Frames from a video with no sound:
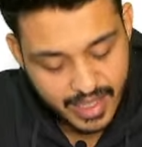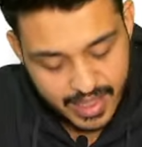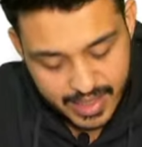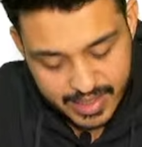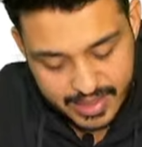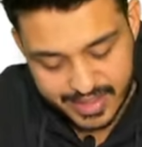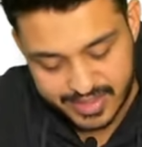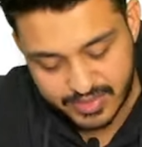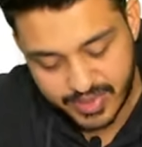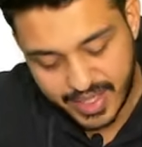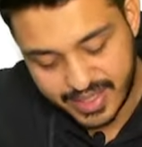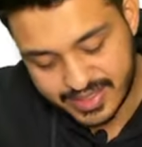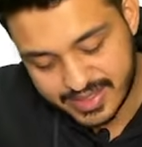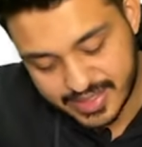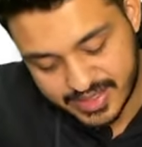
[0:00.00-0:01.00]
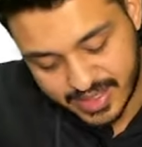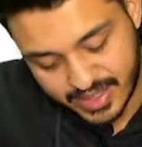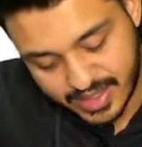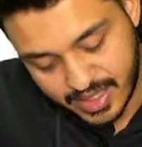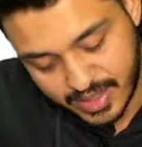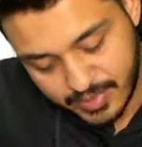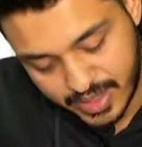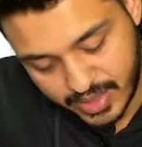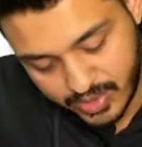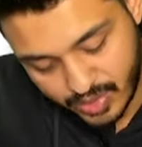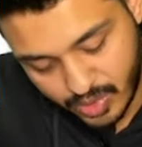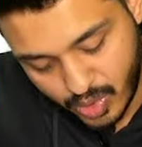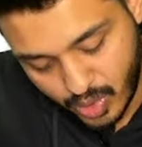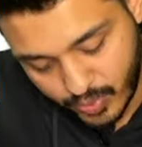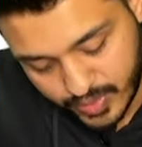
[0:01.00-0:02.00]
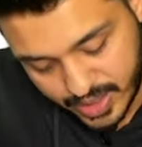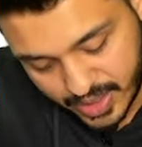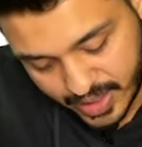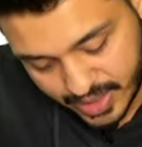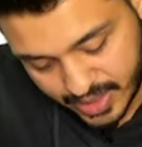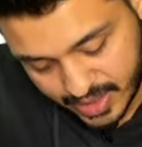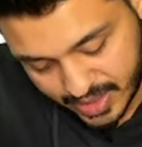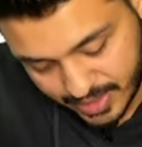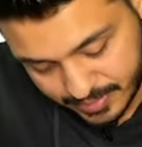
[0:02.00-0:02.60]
this virus is nothing but your COVID-19.